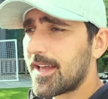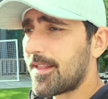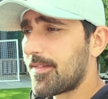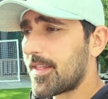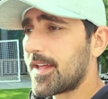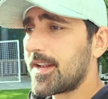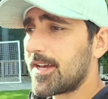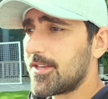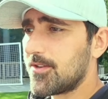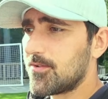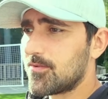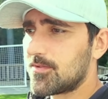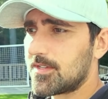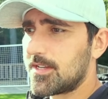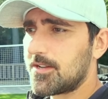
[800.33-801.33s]
And then I
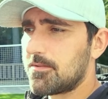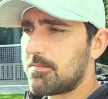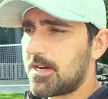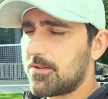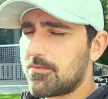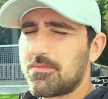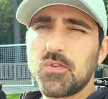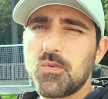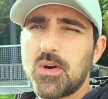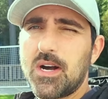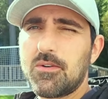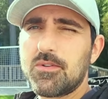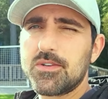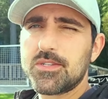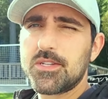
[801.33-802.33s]
used it about 2
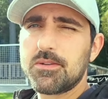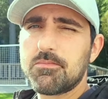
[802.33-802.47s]
hours in